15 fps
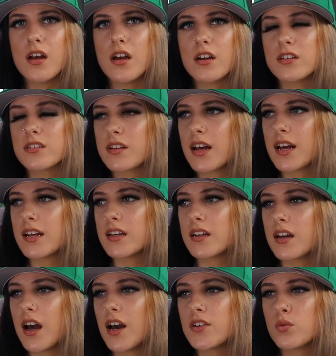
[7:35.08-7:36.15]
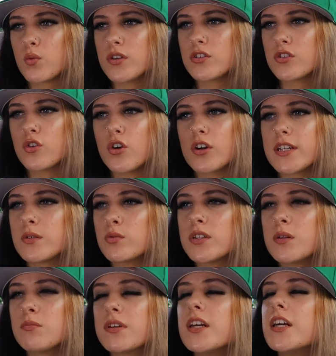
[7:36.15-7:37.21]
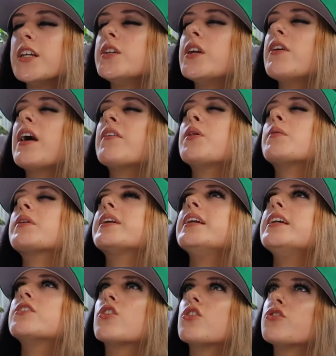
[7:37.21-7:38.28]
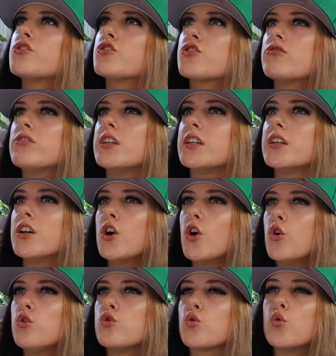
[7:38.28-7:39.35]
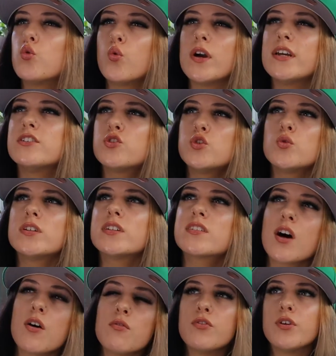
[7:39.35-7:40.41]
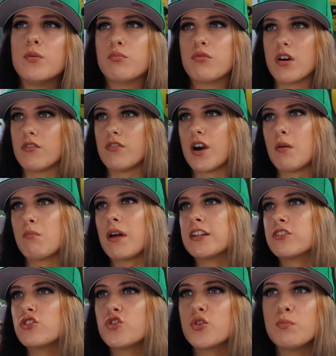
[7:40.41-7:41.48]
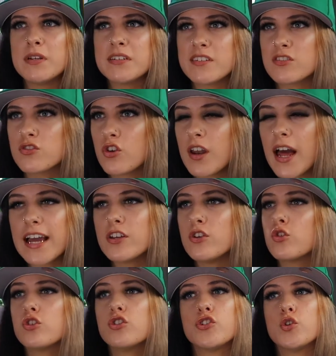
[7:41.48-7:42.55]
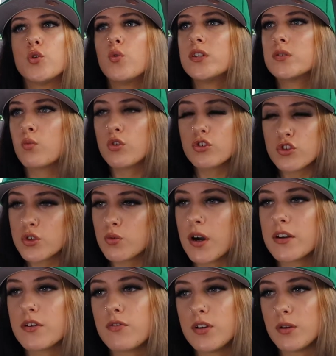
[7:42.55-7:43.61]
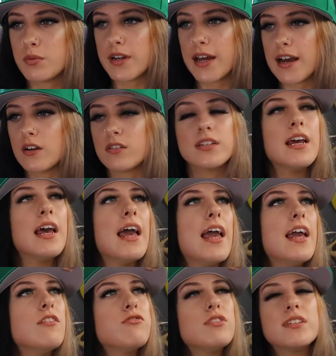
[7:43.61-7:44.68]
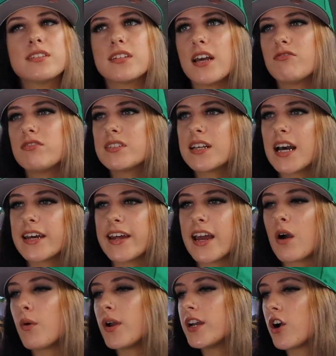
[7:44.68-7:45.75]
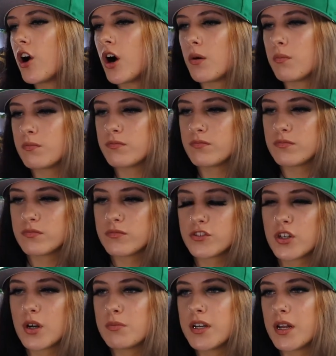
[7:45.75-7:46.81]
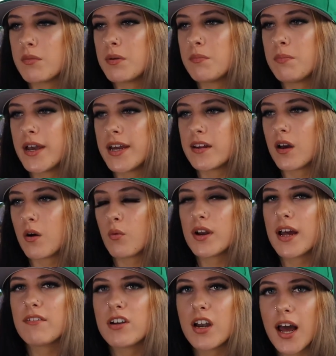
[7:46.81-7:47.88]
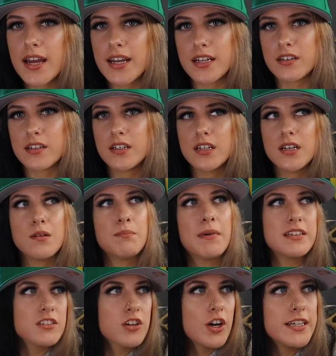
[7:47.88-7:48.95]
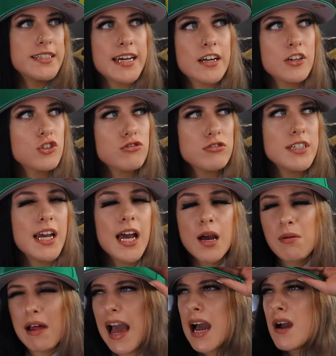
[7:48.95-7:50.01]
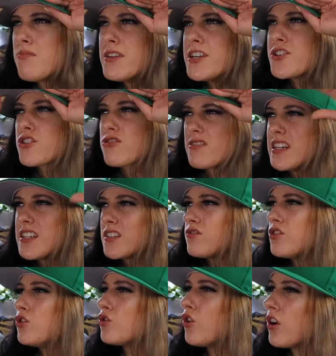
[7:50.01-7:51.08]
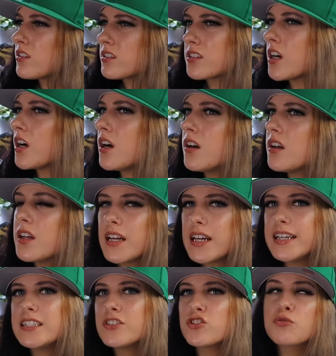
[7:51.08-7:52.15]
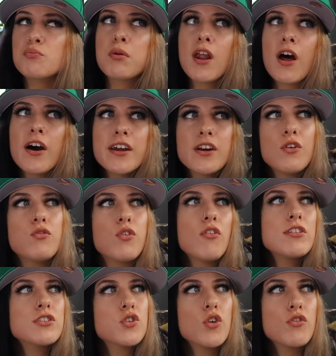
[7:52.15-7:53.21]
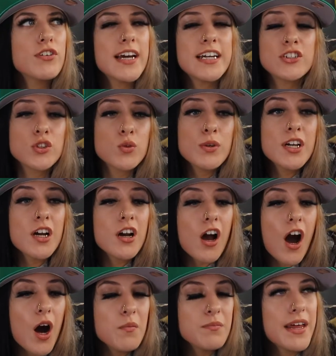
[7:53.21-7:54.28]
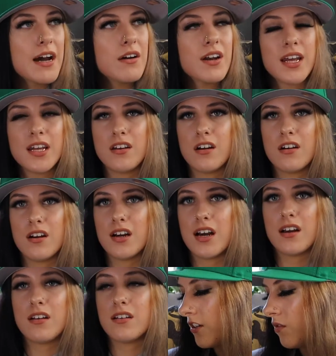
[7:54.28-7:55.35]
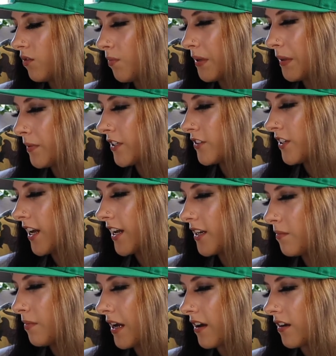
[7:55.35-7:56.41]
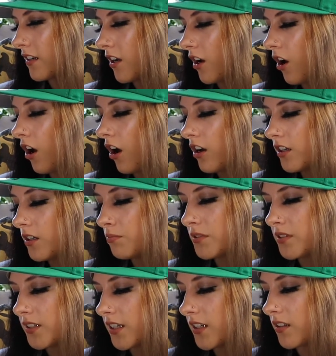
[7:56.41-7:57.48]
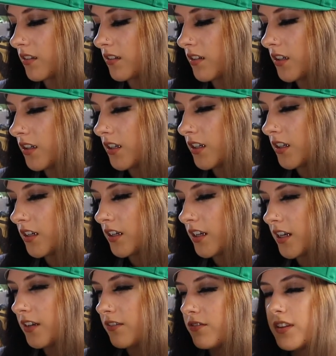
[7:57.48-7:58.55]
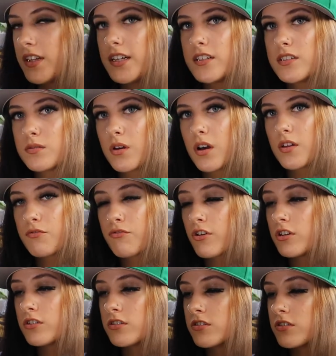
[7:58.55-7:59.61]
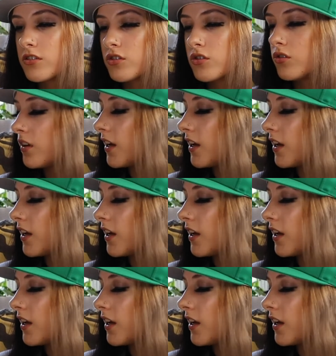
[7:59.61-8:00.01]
Because, like, I swear to God, he's one of them. You ever have that geezer on your street who's always doing something, bruv? I'm like, does your missus not like you because she always wants you out the flipping house? Every Saturday I wake up, do you know what I mean? I'm in bed. I want to have a lie-in. Man's cutting down a tree. I'm like, how many trees have you got, sir? He's just planting a forest over there just so we can cut them down later. I don't know what people are chatting about. 100%. If these Frozens are too